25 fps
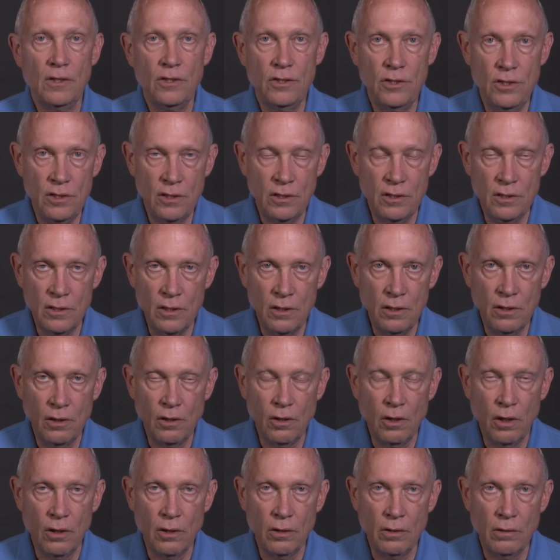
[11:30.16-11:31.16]
Jesus in the
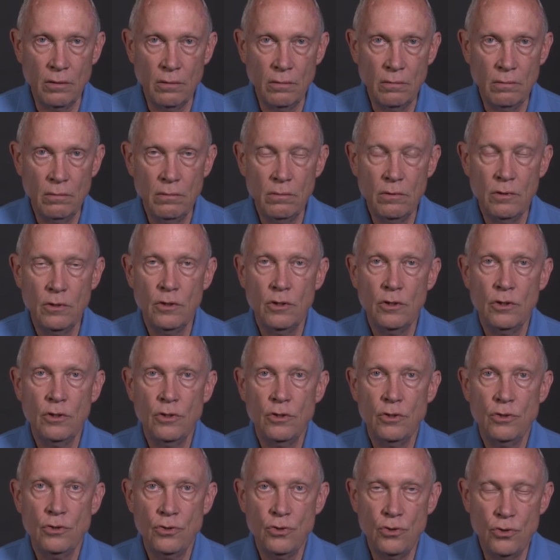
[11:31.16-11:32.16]
garden,
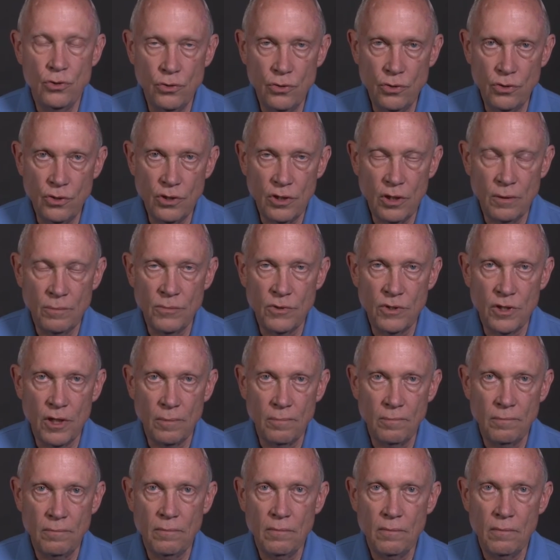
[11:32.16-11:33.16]
Judas comes
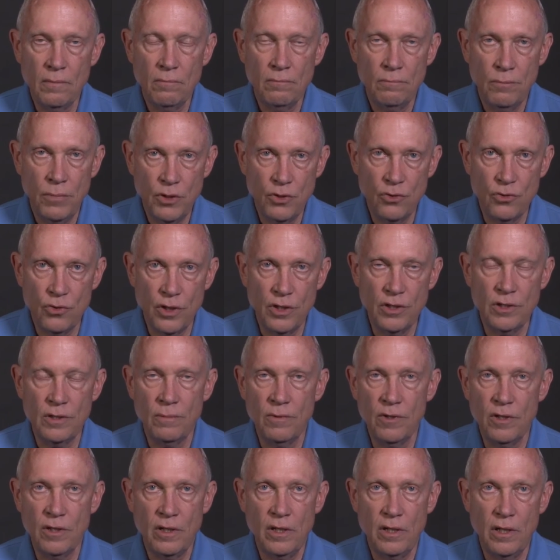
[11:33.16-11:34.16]
up, betrays him
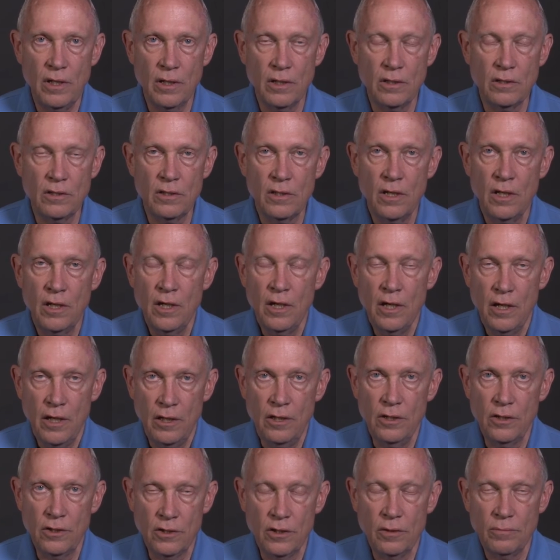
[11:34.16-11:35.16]
with a kiss, and
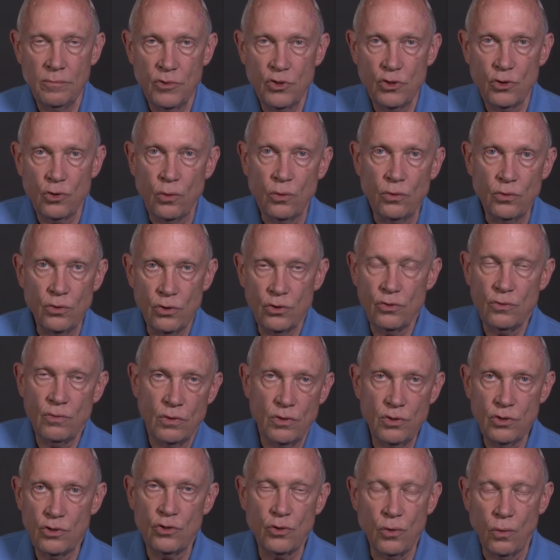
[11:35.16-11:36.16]
here come soldiers
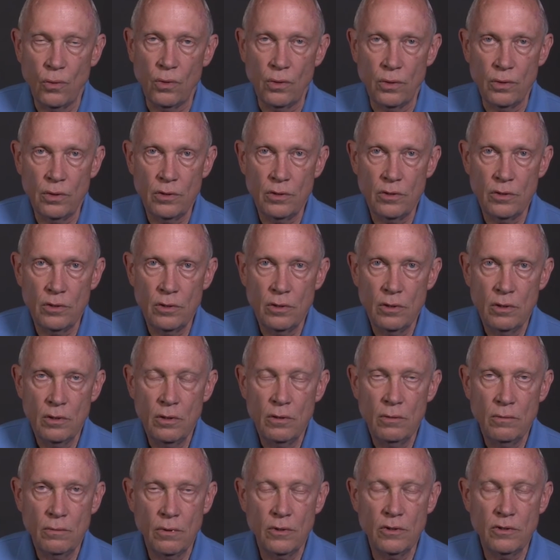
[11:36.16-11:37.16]
with swords.
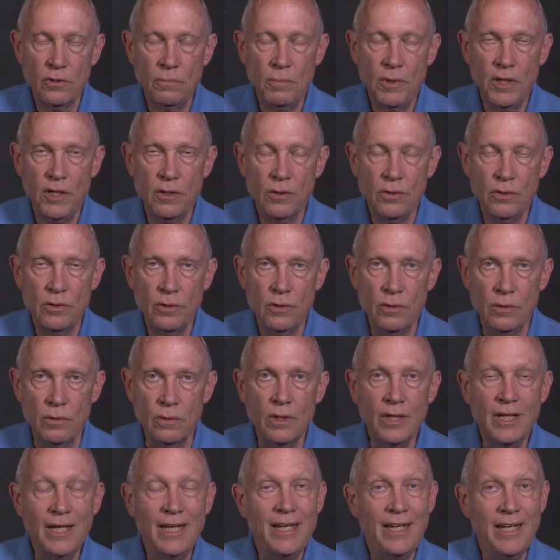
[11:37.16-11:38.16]
What does Peter do?
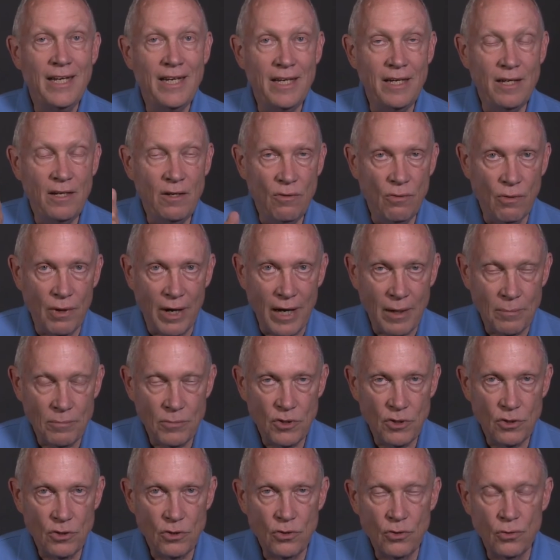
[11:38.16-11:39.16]
He
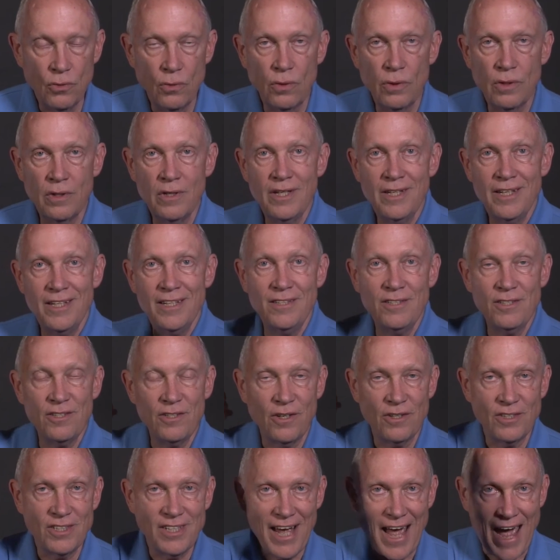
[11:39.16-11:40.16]
grabs a sword and
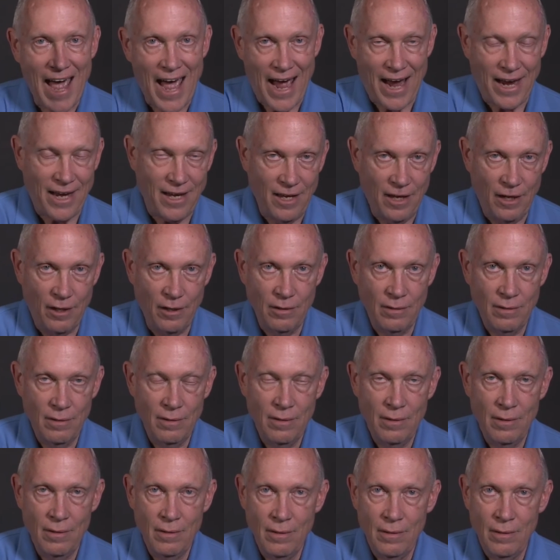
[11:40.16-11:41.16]
starts hacking.
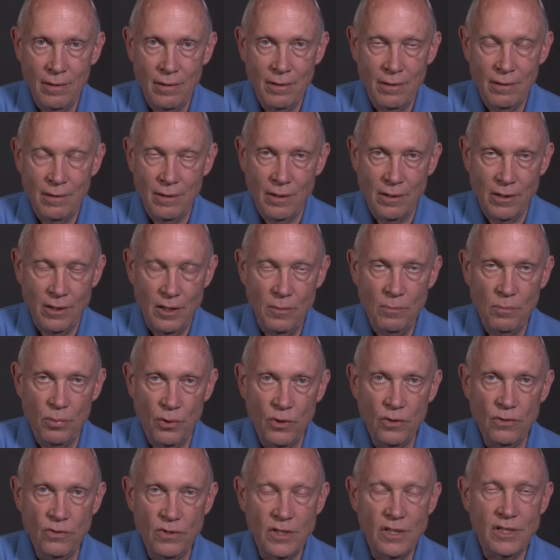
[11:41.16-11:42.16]
Now, he
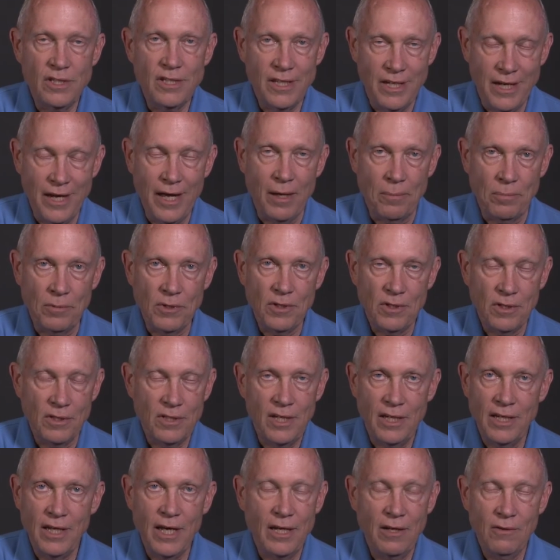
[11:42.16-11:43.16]
proves he's inept because
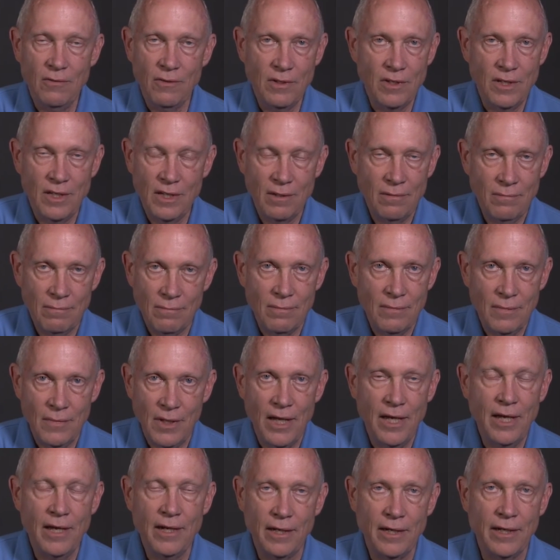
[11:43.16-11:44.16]
he can't even
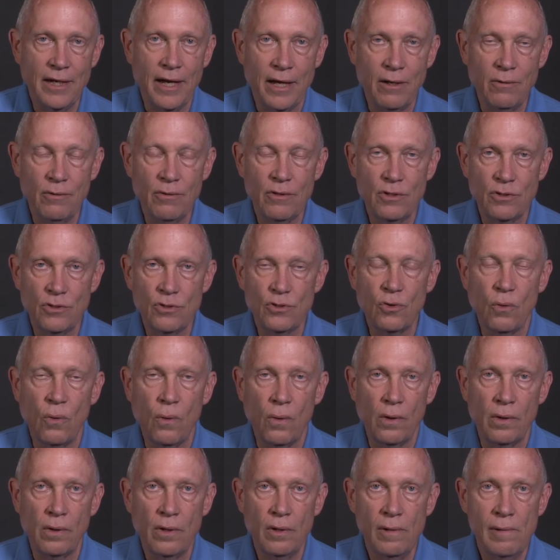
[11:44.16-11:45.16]
hit a guy with a
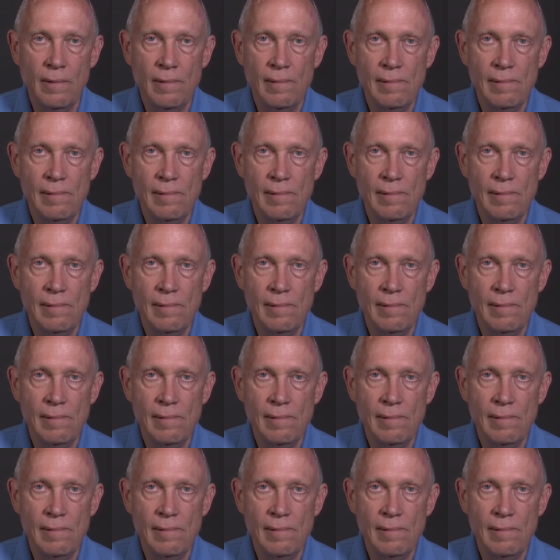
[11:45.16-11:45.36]
sword,